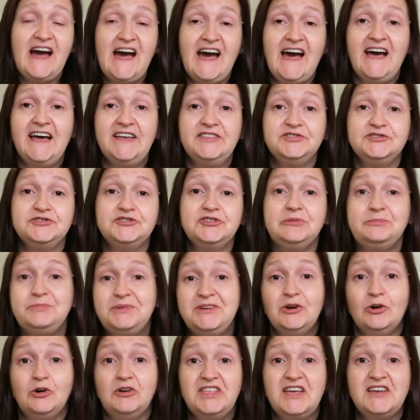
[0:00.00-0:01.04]
and to
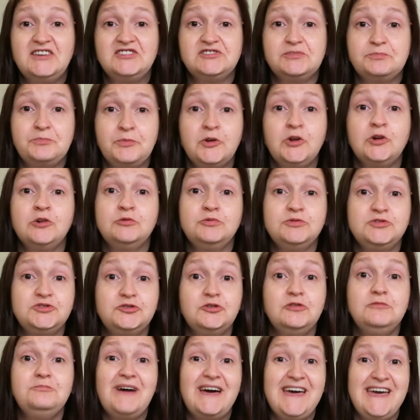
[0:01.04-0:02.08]
be honest, Brooke was
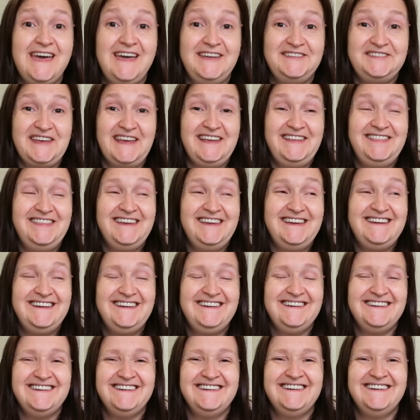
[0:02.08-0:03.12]
doing my head
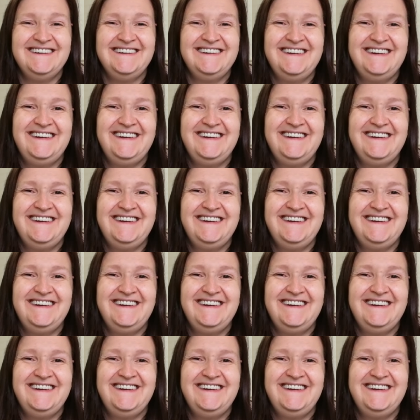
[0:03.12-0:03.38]
in.